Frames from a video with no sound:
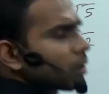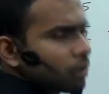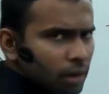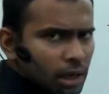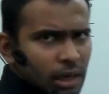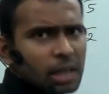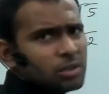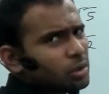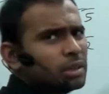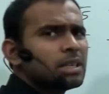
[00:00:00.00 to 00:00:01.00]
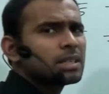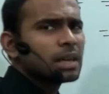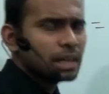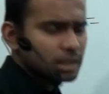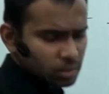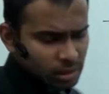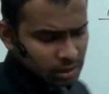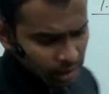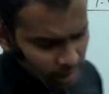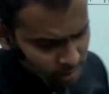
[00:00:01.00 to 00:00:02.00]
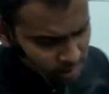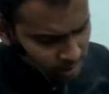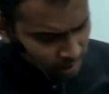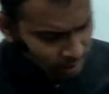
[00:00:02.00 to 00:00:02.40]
right? So these are decimals, hence